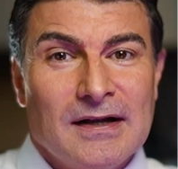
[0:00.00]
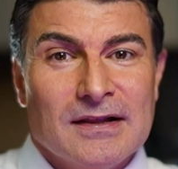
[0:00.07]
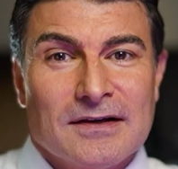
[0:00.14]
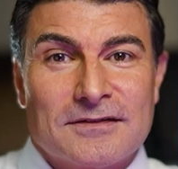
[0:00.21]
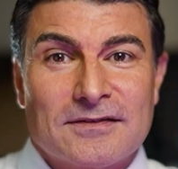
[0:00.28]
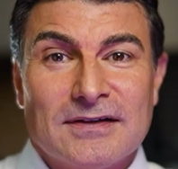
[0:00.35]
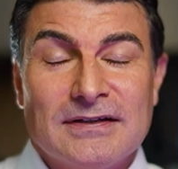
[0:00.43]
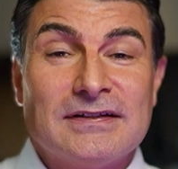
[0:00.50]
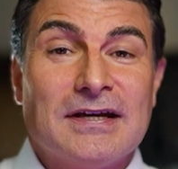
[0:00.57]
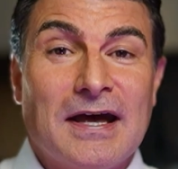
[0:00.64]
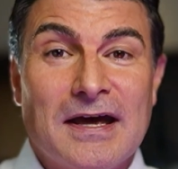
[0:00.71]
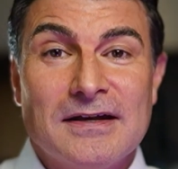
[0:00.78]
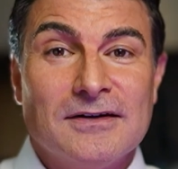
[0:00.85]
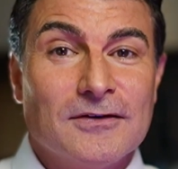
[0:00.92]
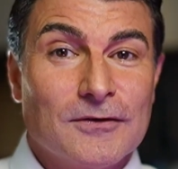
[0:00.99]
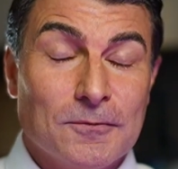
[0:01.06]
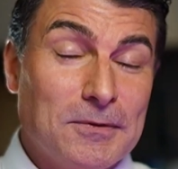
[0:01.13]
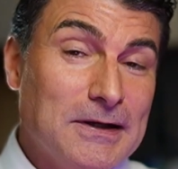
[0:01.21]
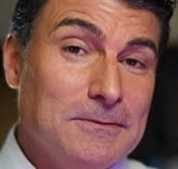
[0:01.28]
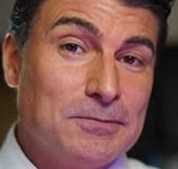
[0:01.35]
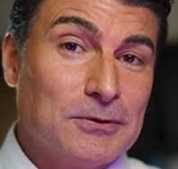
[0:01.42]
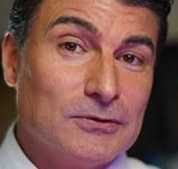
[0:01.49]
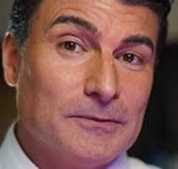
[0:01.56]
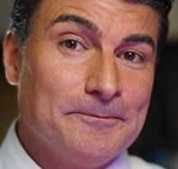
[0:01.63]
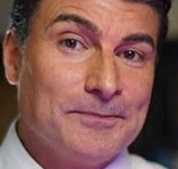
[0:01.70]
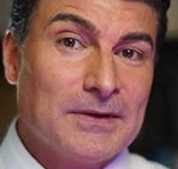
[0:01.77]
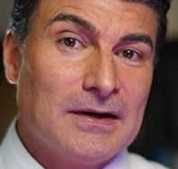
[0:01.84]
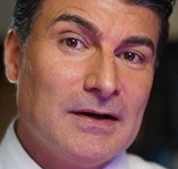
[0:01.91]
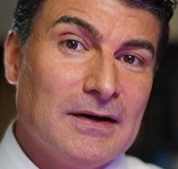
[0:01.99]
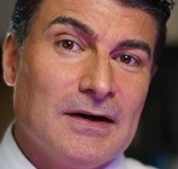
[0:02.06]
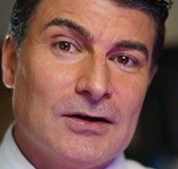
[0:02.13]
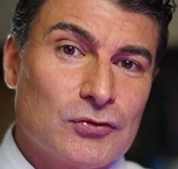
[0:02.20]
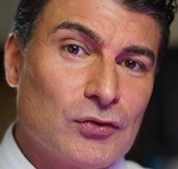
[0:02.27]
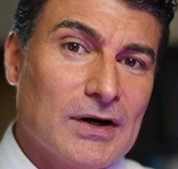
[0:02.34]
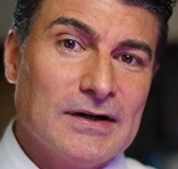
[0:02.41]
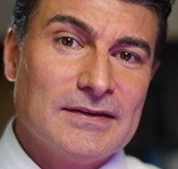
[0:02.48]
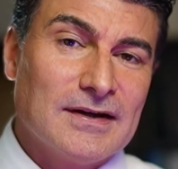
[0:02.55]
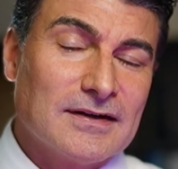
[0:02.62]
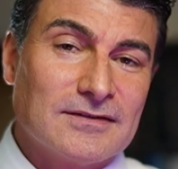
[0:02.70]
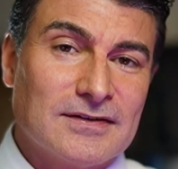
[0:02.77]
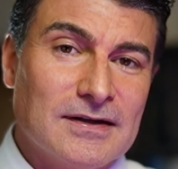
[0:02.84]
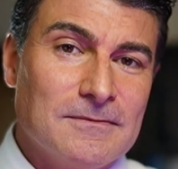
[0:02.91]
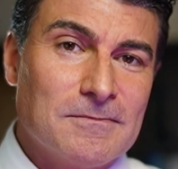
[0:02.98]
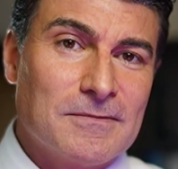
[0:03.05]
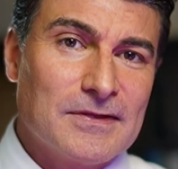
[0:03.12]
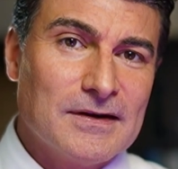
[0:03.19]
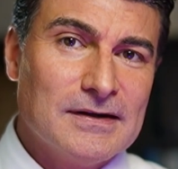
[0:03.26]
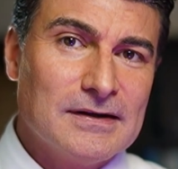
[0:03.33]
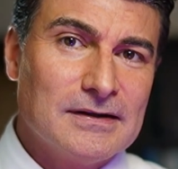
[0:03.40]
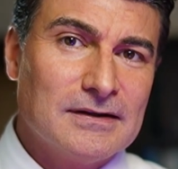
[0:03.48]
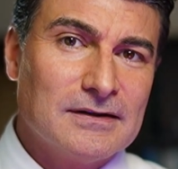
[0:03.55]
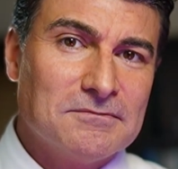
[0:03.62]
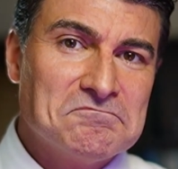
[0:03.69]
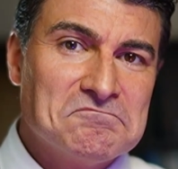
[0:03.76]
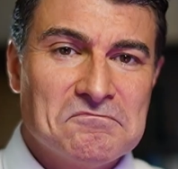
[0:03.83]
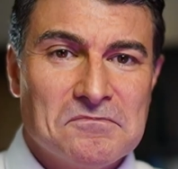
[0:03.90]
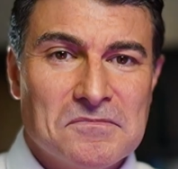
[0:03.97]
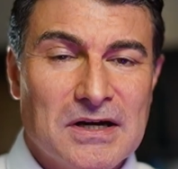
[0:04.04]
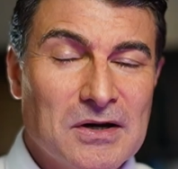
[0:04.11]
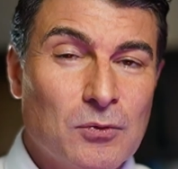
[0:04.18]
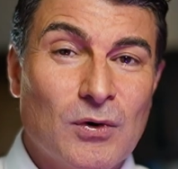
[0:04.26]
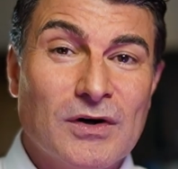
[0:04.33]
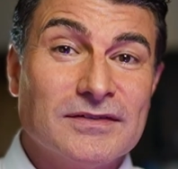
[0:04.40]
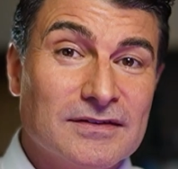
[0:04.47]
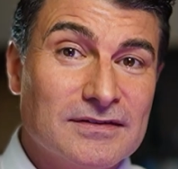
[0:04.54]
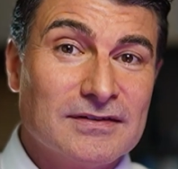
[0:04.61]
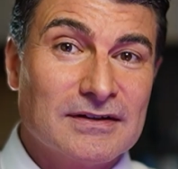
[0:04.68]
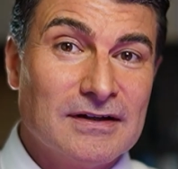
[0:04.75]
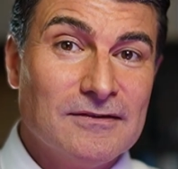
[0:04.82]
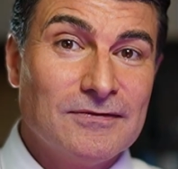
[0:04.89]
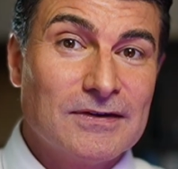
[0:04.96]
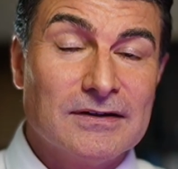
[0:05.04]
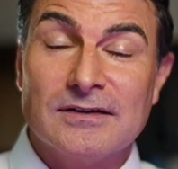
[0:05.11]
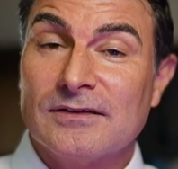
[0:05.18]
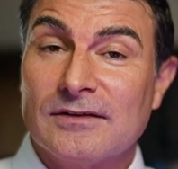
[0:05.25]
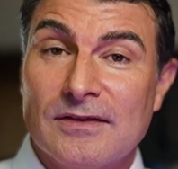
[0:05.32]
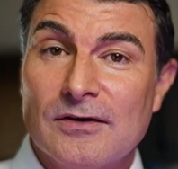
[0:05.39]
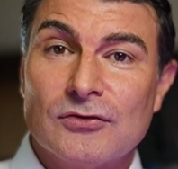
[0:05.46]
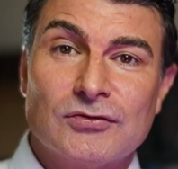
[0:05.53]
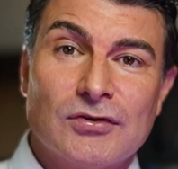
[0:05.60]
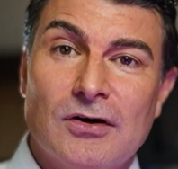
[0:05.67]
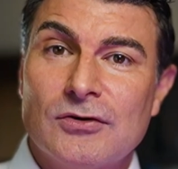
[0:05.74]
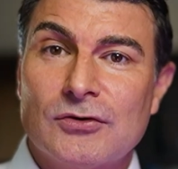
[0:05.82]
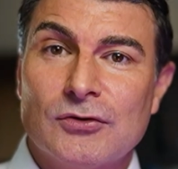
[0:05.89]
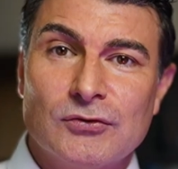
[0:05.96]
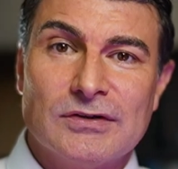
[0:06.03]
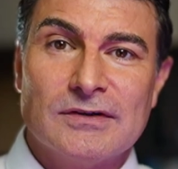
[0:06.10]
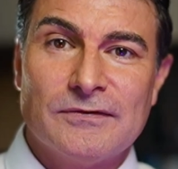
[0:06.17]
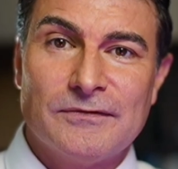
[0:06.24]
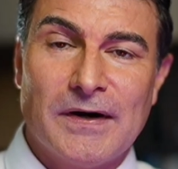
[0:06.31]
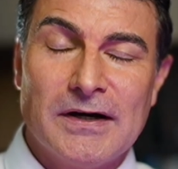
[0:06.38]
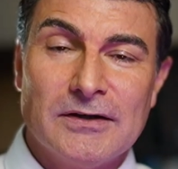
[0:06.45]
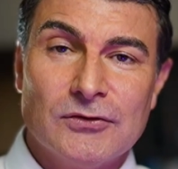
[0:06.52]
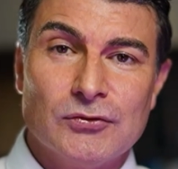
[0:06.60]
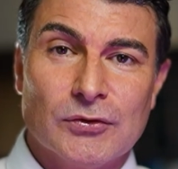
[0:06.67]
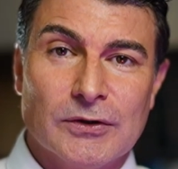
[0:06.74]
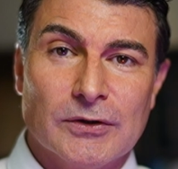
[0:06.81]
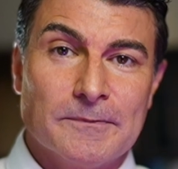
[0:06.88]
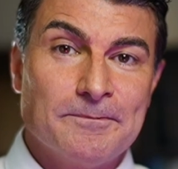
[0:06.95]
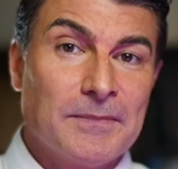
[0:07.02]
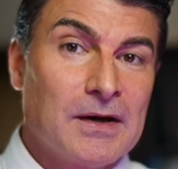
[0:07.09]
Let's say 10 other people tried that same thing and it wasn't significant. Theirs all goes in the file drawer.